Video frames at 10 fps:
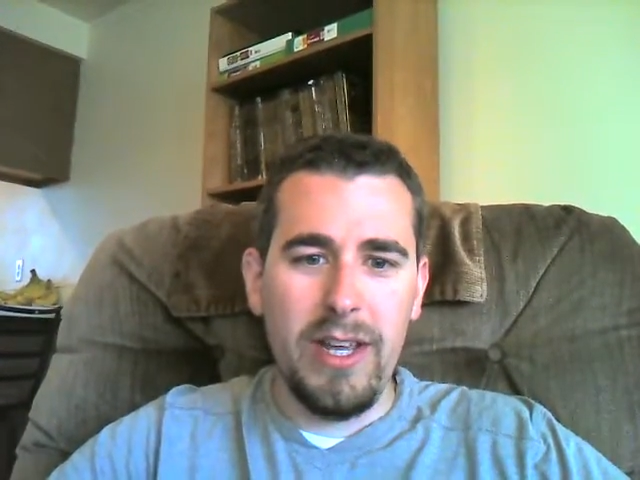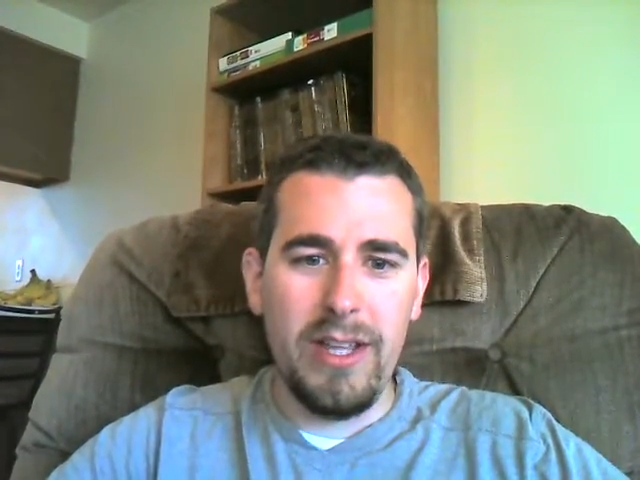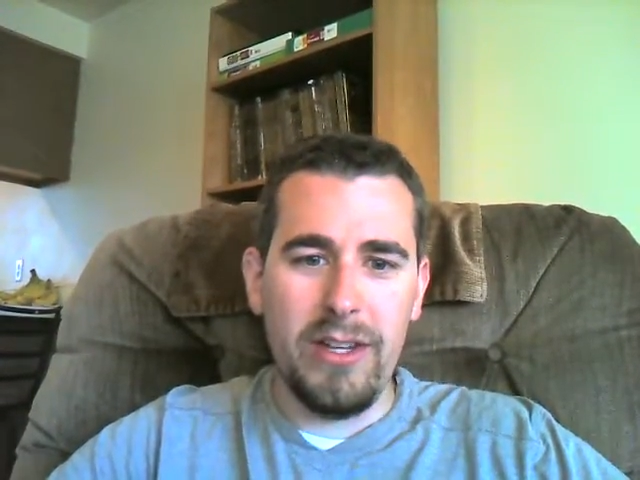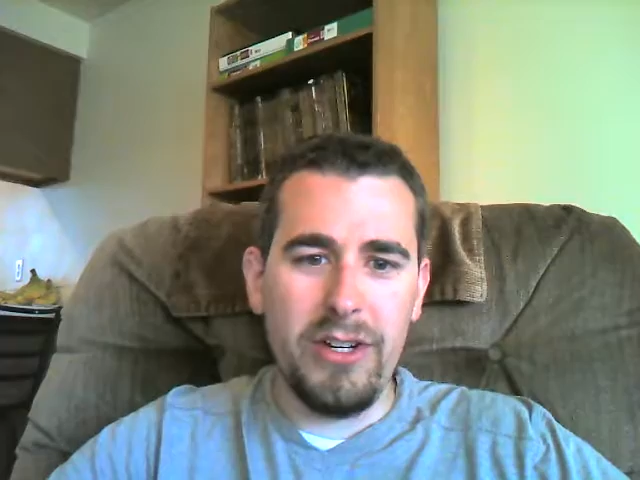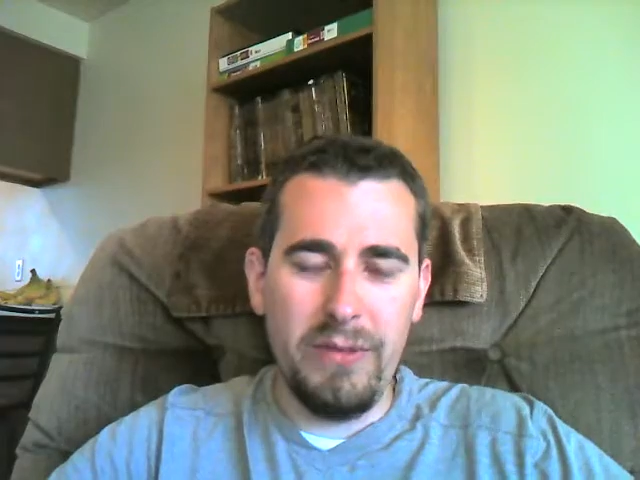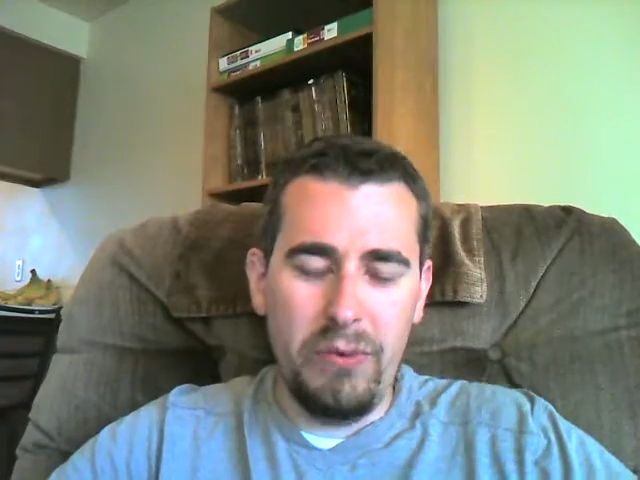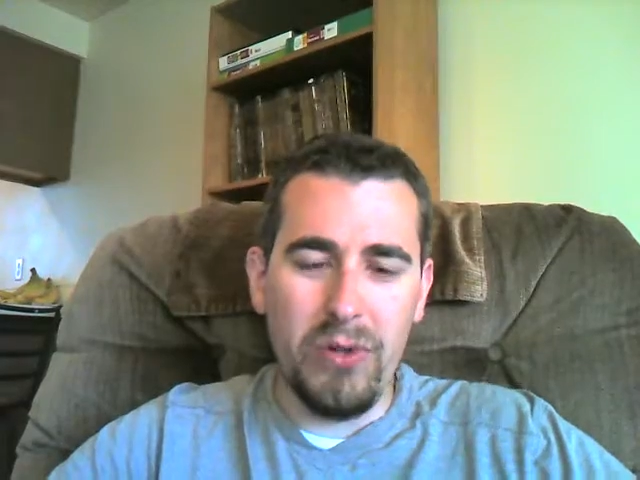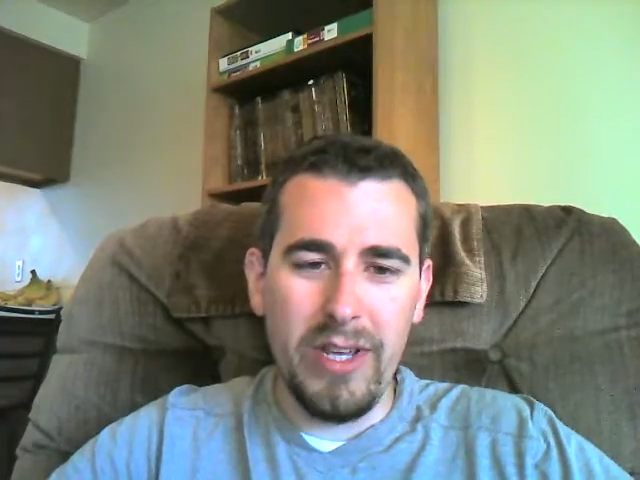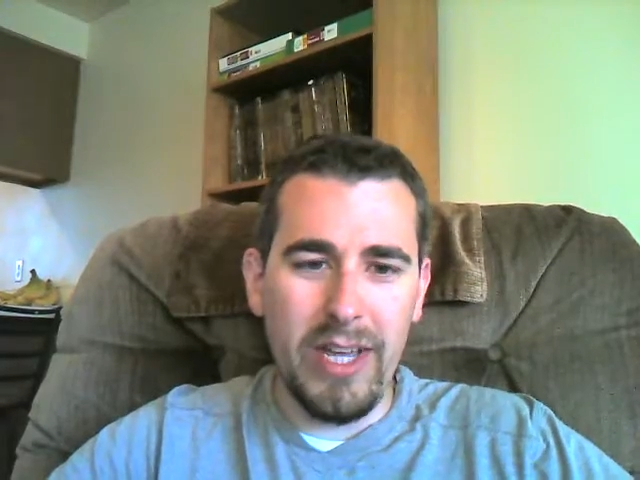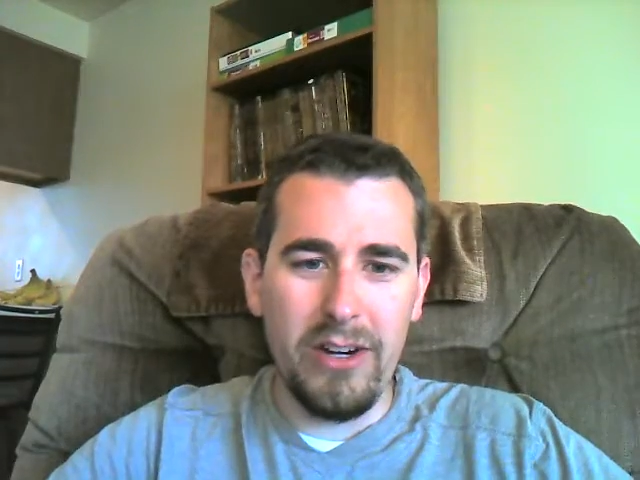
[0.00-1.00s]
and they're just
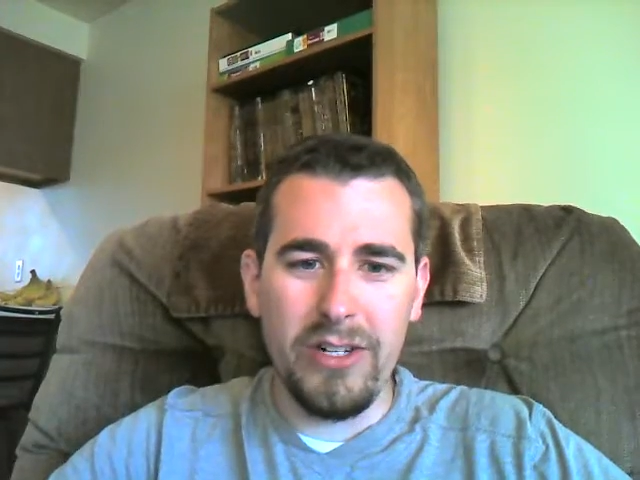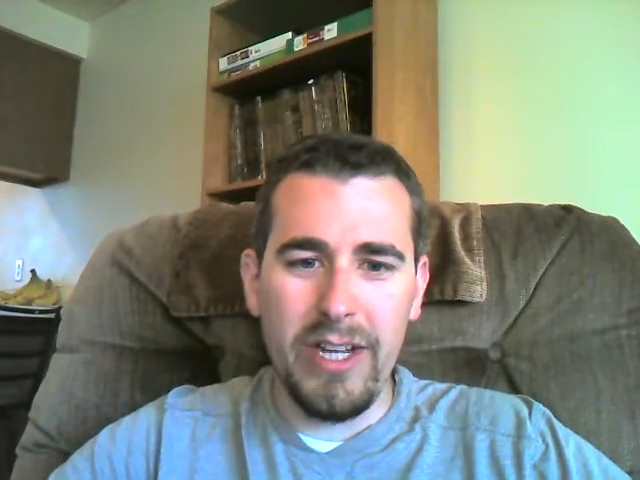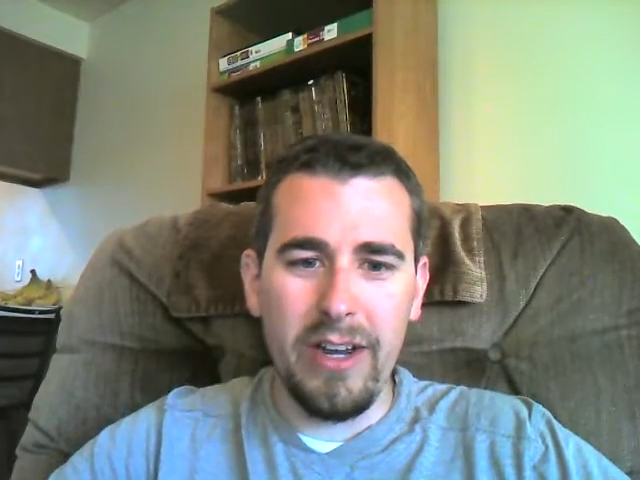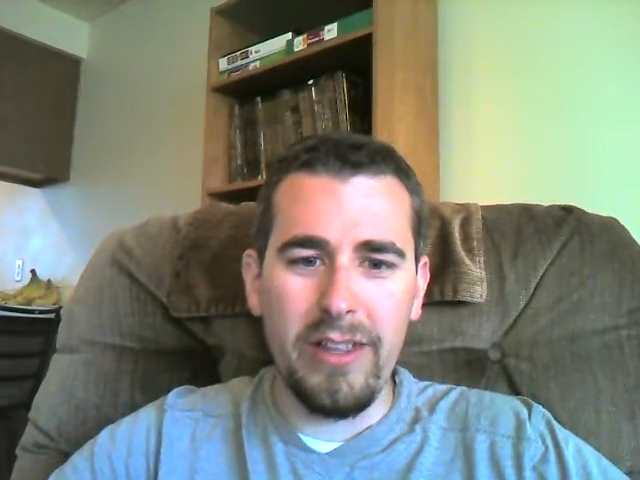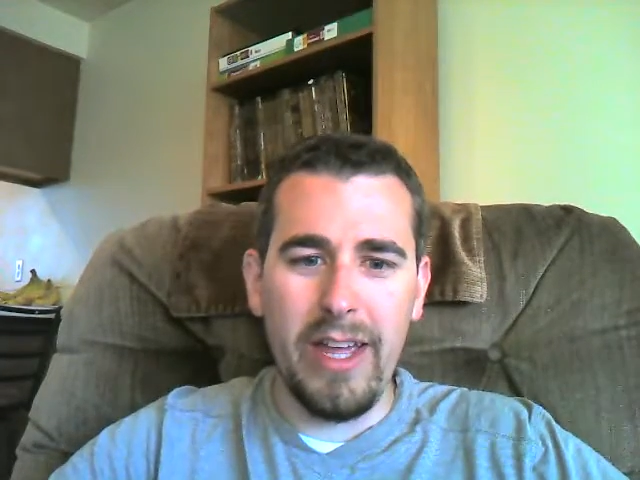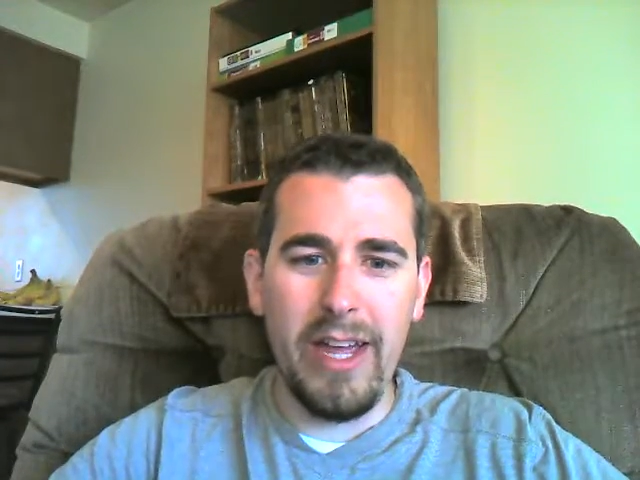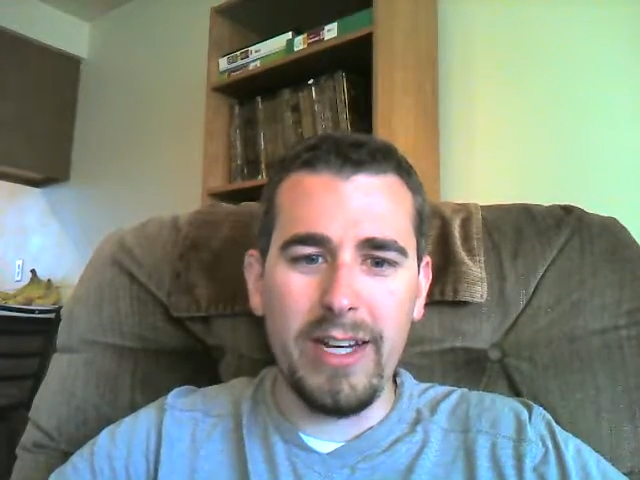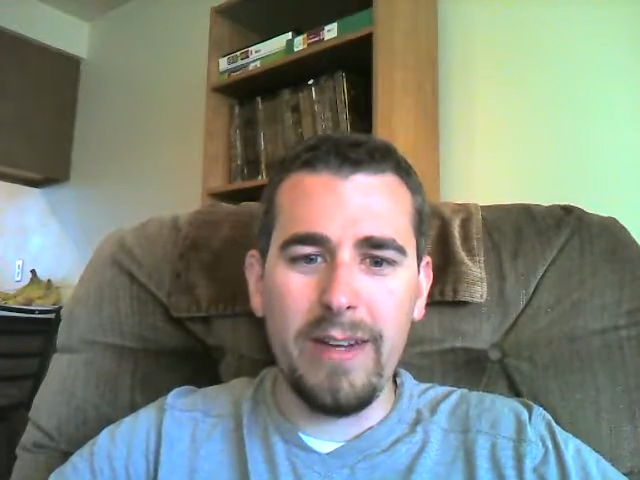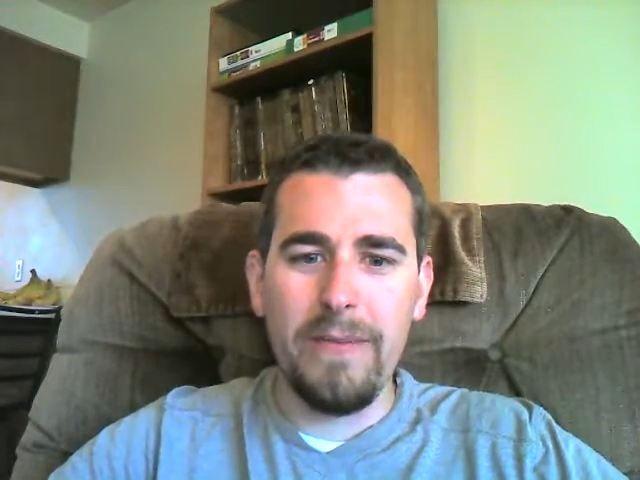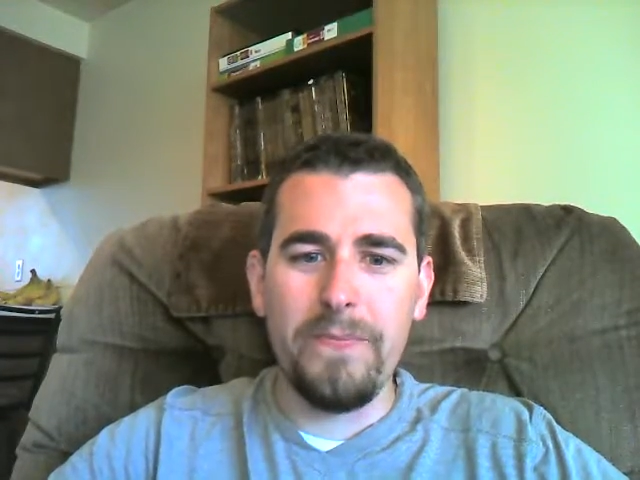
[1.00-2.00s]
pulling energy out of that,
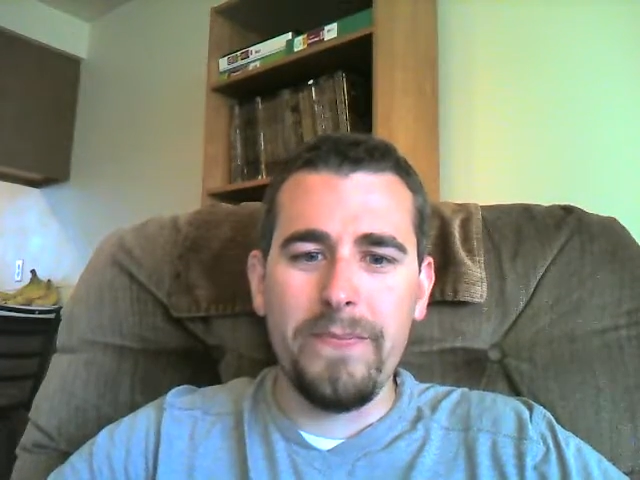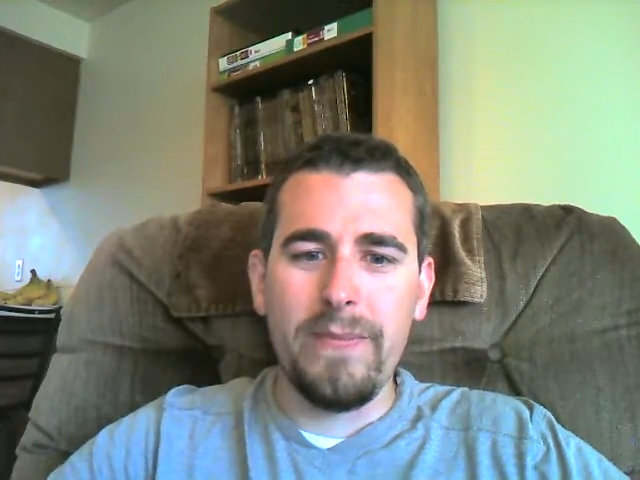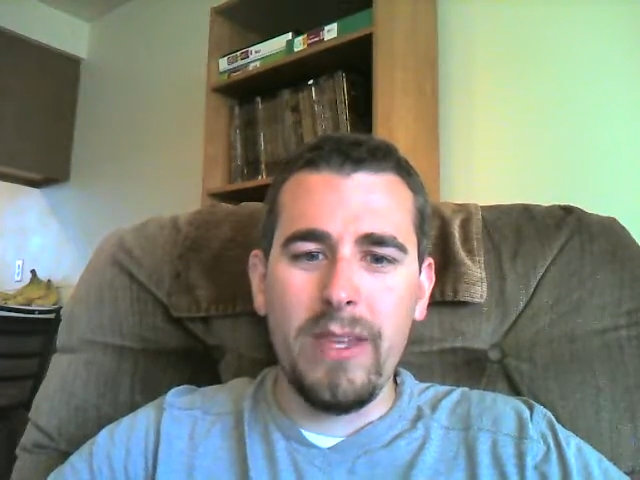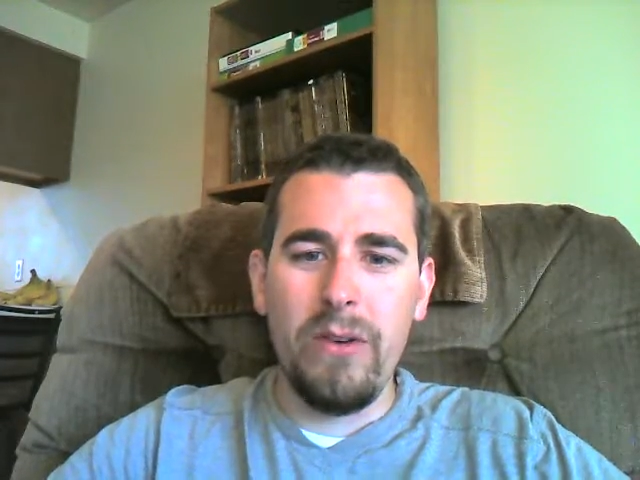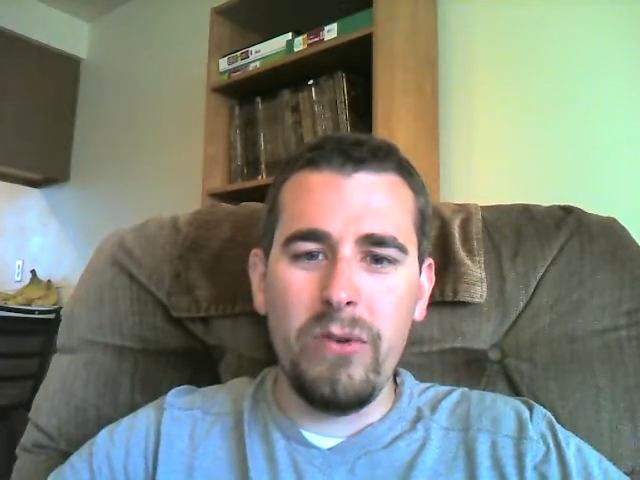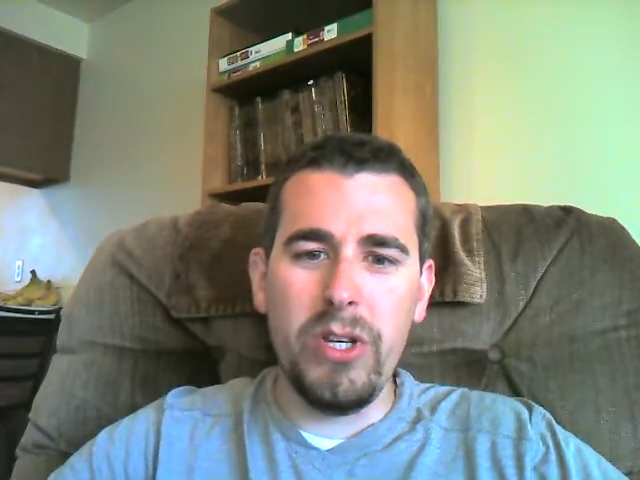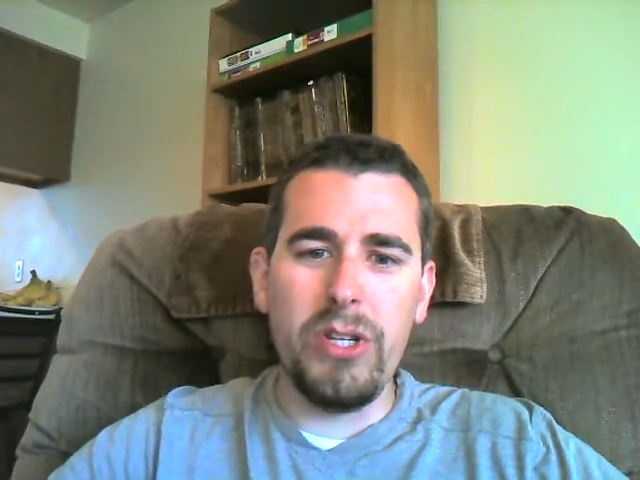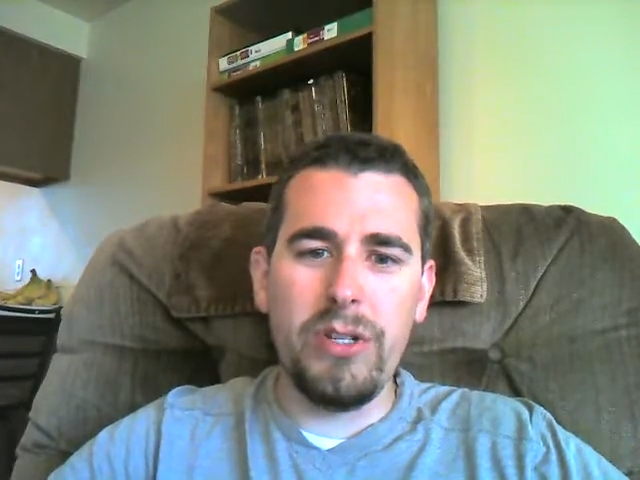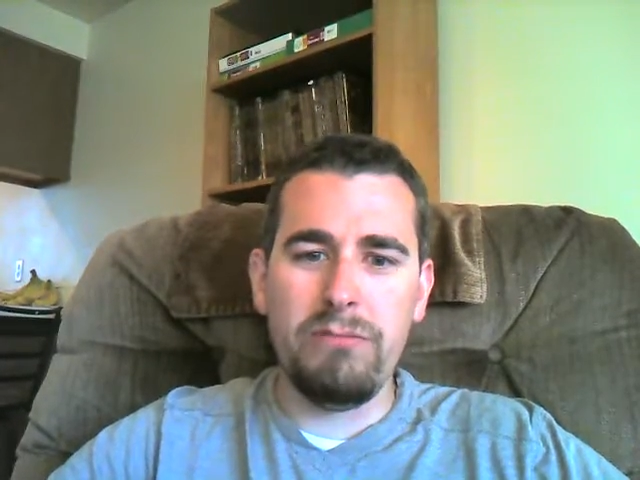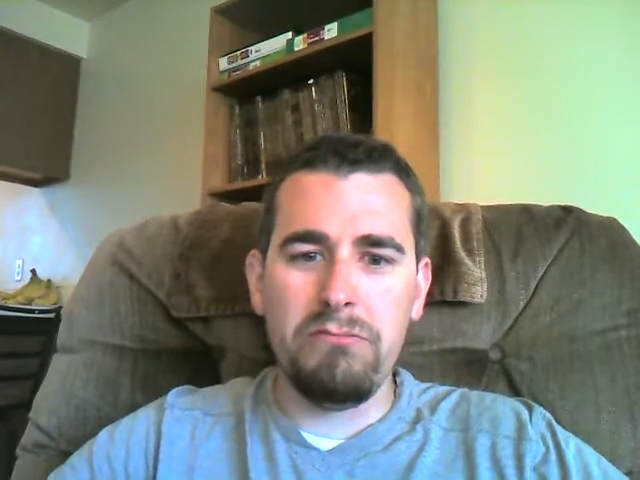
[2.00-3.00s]
which